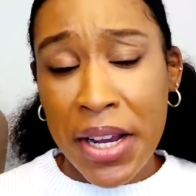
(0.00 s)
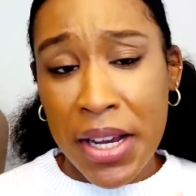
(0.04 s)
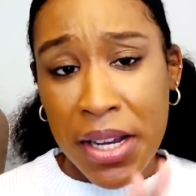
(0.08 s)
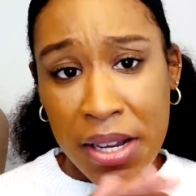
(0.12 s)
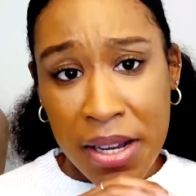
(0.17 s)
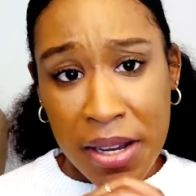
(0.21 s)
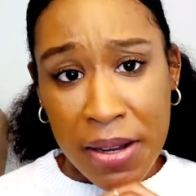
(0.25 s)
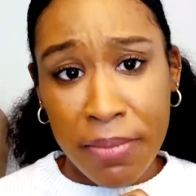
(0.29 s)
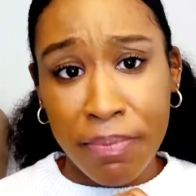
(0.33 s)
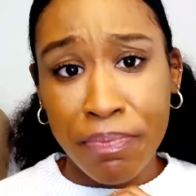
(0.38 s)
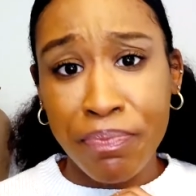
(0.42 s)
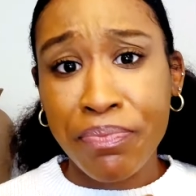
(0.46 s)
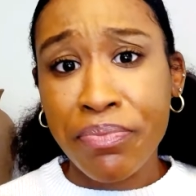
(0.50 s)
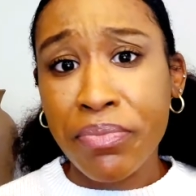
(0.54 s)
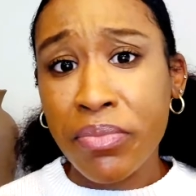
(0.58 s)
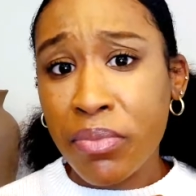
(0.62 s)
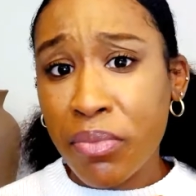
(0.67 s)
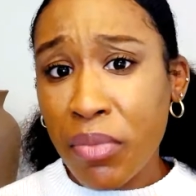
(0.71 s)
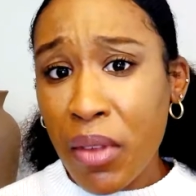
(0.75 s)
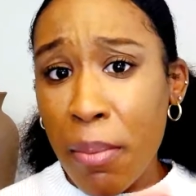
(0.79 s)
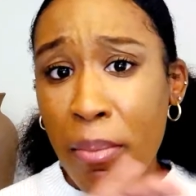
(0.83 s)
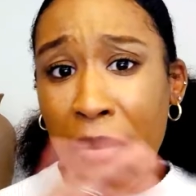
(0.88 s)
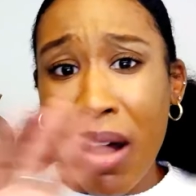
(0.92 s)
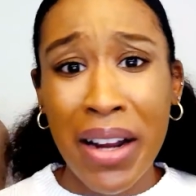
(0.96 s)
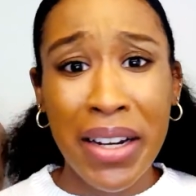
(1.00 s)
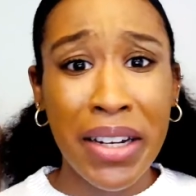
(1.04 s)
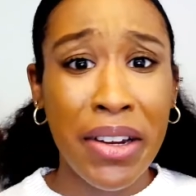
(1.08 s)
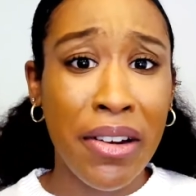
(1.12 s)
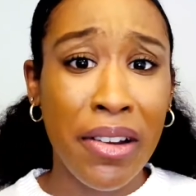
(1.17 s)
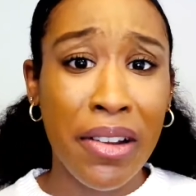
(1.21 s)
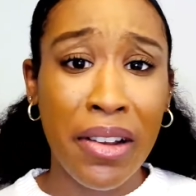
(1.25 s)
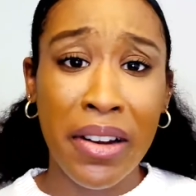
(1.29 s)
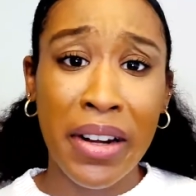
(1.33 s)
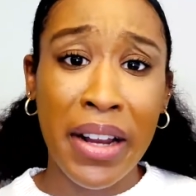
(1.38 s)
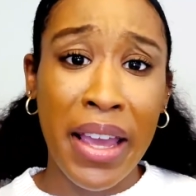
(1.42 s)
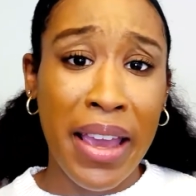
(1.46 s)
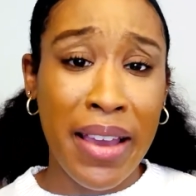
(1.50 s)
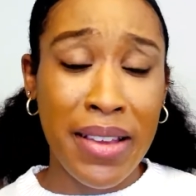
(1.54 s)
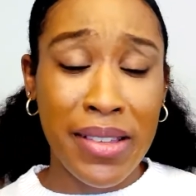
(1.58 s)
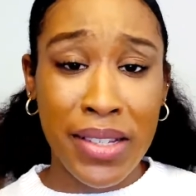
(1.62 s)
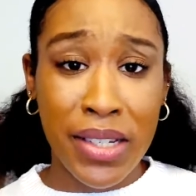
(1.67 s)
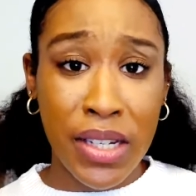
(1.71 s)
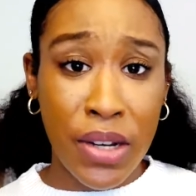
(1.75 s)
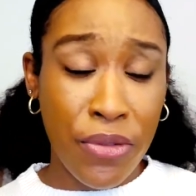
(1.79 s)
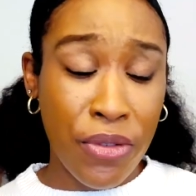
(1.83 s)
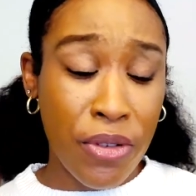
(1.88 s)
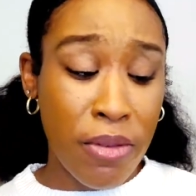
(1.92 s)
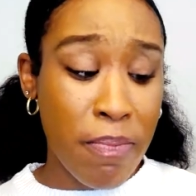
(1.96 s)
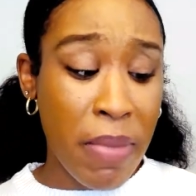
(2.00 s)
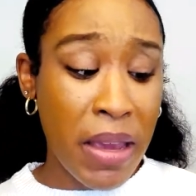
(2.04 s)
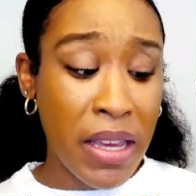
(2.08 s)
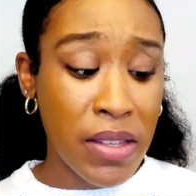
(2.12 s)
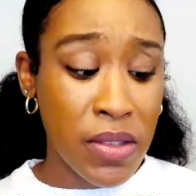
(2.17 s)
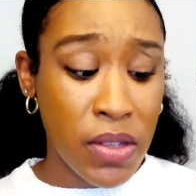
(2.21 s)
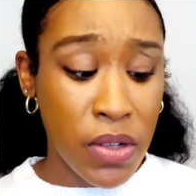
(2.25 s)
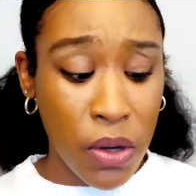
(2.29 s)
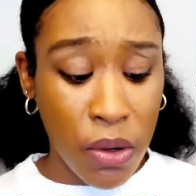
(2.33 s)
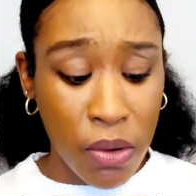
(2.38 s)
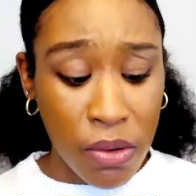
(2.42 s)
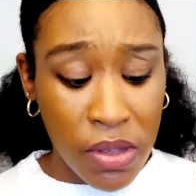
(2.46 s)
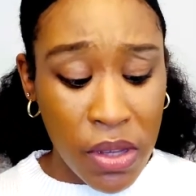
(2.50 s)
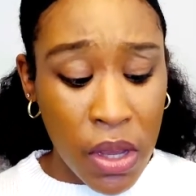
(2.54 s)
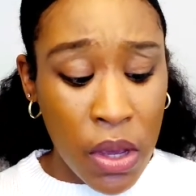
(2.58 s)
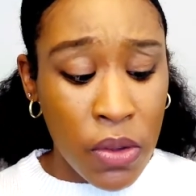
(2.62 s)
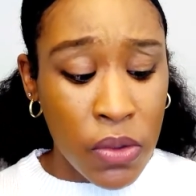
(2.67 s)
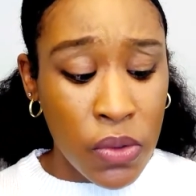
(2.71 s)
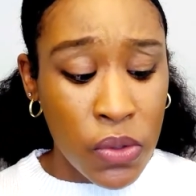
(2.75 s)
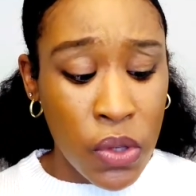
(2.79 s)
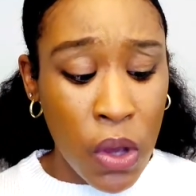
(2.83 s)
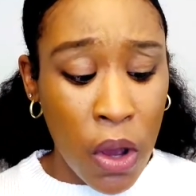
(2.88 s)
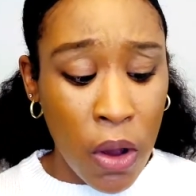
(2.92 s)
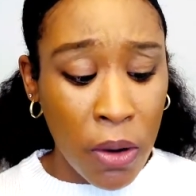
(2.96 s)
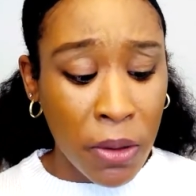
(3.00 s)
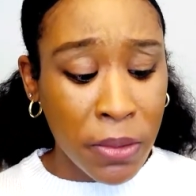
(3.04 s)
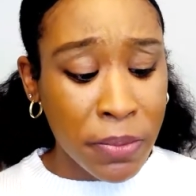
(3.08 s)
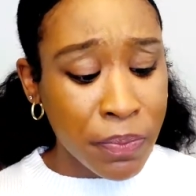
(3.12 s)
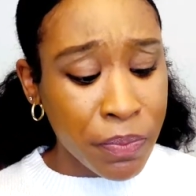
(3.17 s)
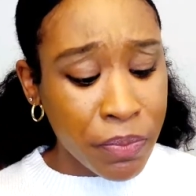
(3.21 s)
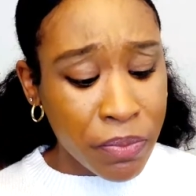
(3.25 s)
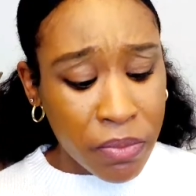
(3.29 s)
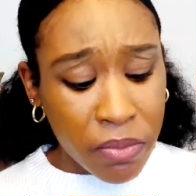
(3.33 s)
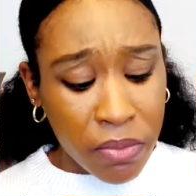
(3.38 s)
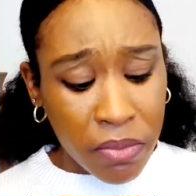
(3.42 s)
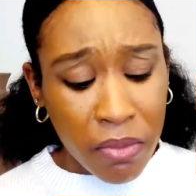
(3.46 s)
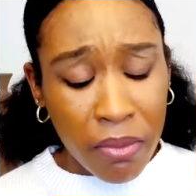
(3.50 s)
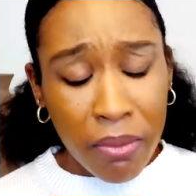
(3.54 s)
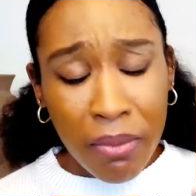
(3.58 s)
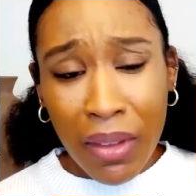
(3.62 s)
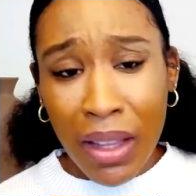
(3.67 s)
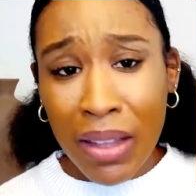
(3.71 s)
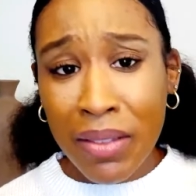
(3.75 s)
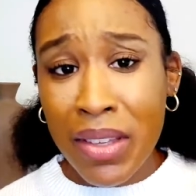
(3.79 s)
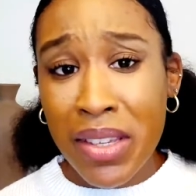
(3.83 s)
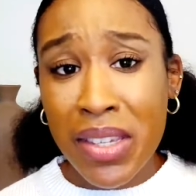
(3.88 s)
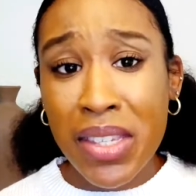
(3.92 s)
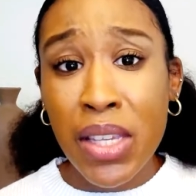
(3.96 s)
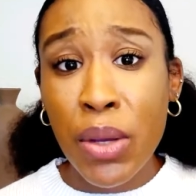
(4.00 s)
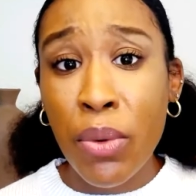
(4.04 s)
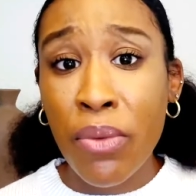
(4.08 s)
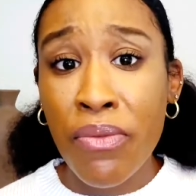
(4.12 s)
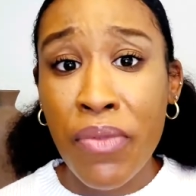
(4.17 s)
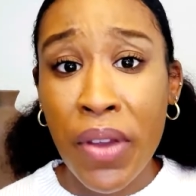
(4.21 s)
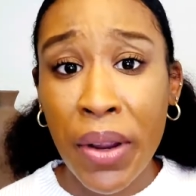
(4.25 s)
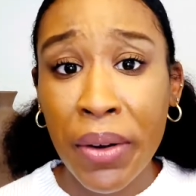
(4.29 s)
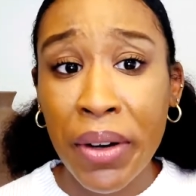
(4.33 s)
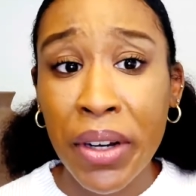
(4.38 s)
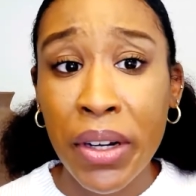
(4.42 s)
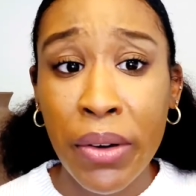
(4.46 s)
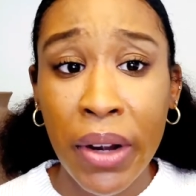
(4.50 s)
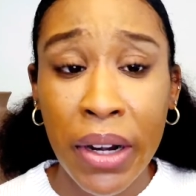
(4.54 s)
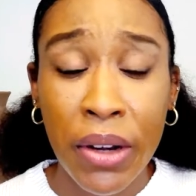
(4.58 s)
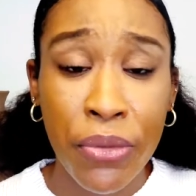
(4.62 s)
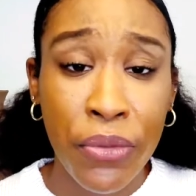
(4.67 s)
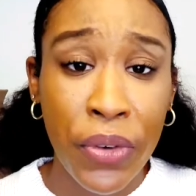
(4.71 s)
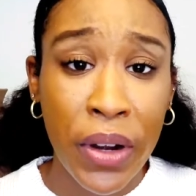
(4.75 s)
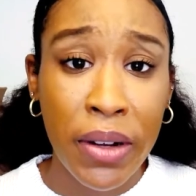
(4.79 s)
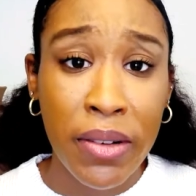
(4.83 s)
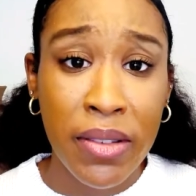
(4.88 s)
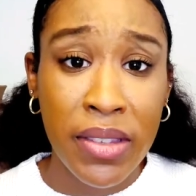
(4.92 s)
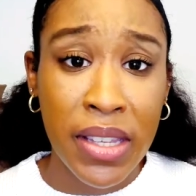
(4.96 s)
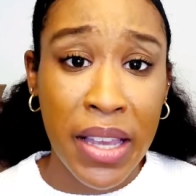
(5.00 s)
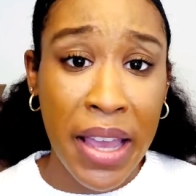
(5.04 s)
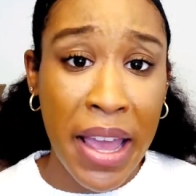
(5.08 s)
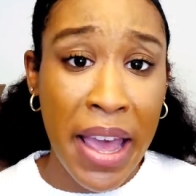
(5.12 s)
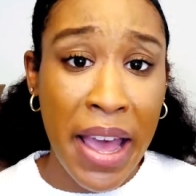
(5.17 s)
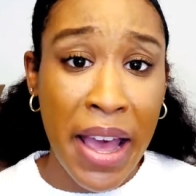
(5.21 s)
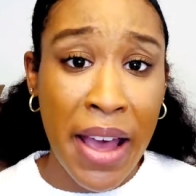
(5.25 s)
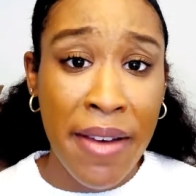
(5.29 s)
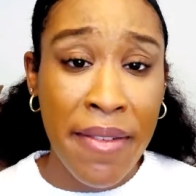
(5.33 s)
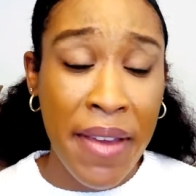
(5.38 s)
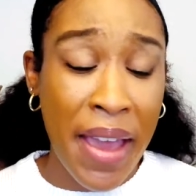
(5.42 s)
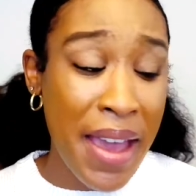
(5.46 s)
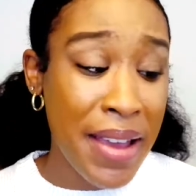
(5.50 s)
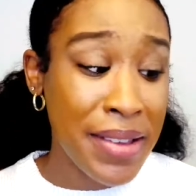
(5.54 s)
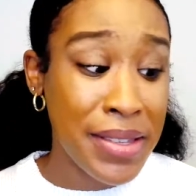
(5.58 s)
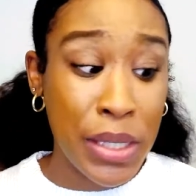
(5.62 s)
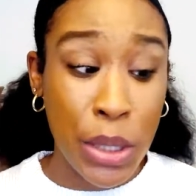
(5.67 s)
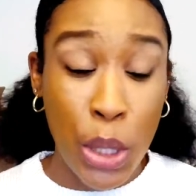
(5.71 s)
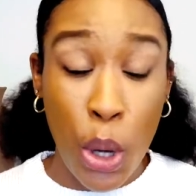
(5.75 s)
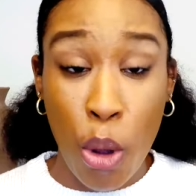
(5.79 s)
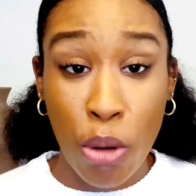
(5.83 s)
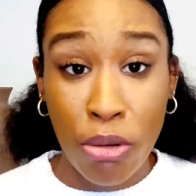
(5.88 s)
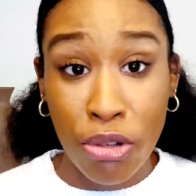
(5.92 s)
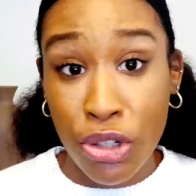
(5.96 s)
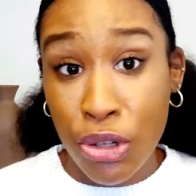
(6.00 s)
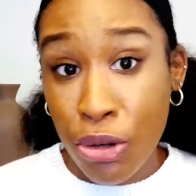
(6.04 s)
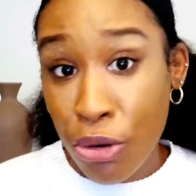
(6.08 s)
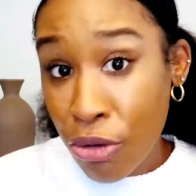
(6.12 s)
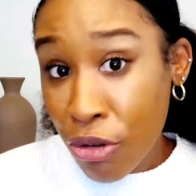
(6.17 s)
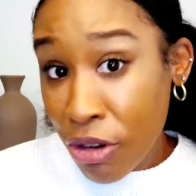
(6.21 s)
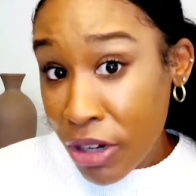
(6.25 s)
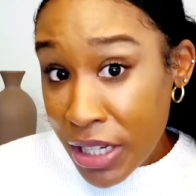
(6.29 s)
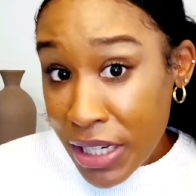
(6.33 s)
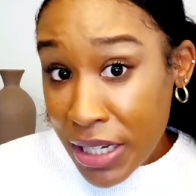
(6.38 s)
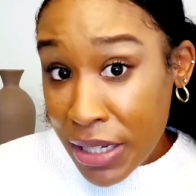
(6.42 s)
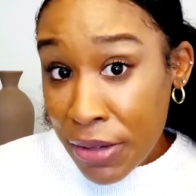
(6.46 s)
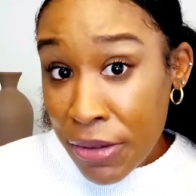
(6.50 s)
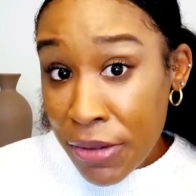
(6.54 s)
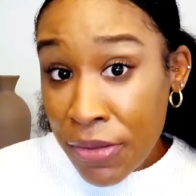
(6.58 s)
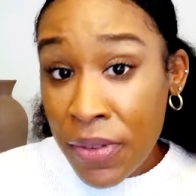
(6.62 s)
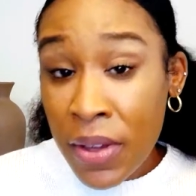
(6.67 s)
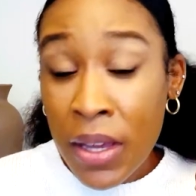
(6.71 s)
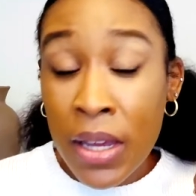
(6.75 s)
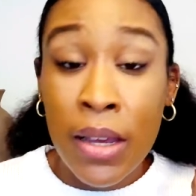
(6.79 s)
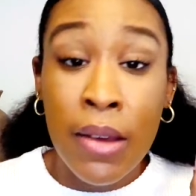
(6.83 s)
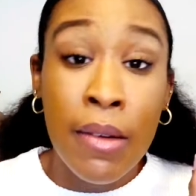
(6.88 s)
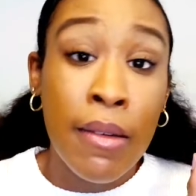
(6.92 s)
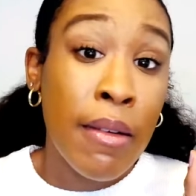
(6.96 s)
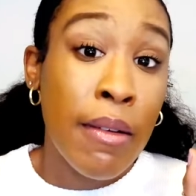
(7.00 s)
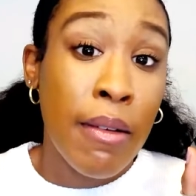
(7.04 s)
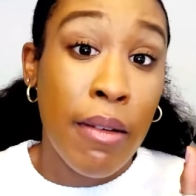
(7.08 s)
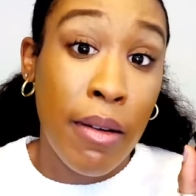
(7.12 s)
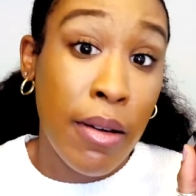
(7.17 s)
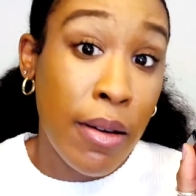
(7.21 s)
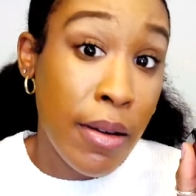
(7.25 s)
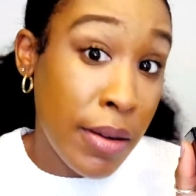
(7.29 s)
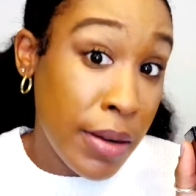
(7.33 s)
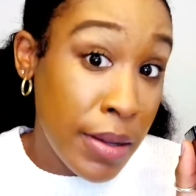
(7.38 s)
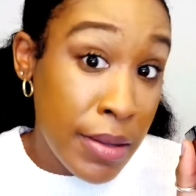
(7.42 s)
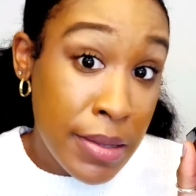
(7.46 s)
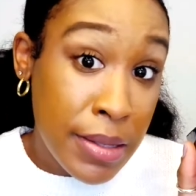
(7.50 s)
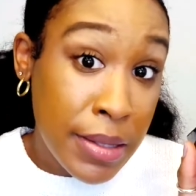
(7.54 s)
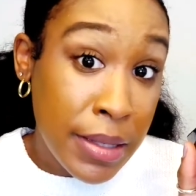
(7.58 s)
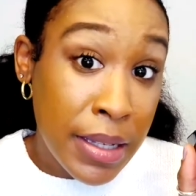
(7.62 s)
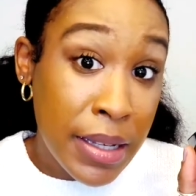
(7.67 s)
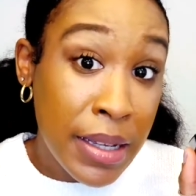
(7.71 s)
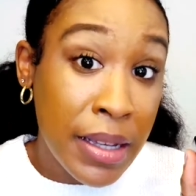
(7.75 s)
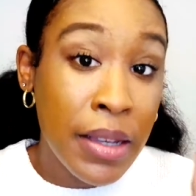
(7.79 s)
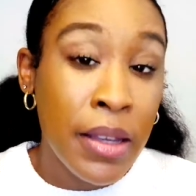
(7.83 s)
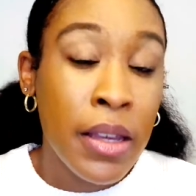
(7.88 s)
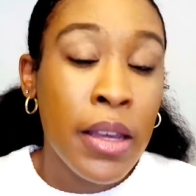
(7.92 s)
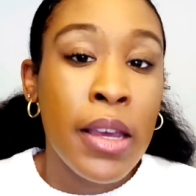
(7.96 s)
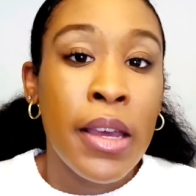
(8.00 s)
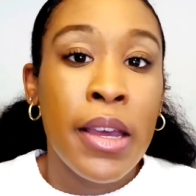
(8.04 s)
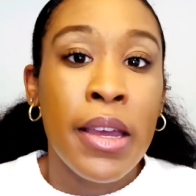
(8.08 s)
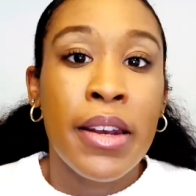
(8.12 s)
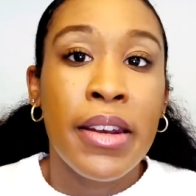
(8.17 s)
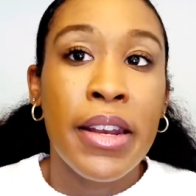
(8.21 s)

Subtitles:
Mon Guerlain has different base notes. So this is a very great fragrance to have as an alternative, honestly.